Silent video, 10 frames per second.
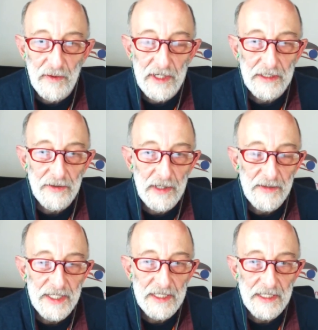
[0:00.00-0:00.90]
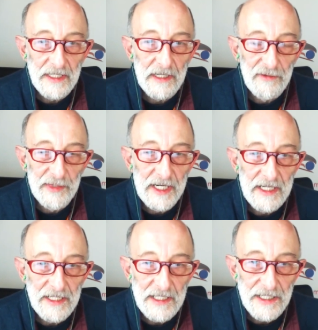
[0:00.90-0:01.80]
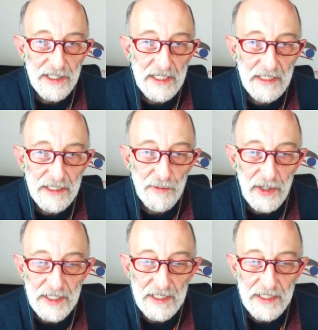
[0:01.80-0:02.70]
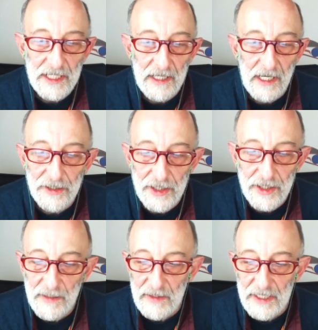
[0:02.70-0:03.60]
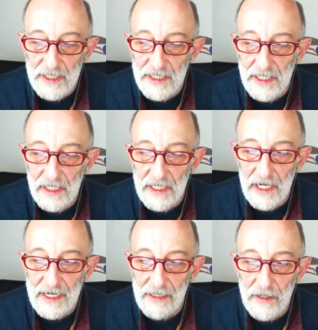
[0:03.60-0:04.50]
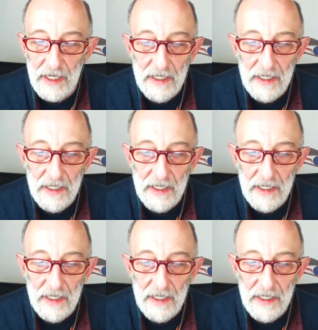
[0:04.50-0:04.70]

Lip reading: where Trump says the government has these suppressed technologies he wants to see get out.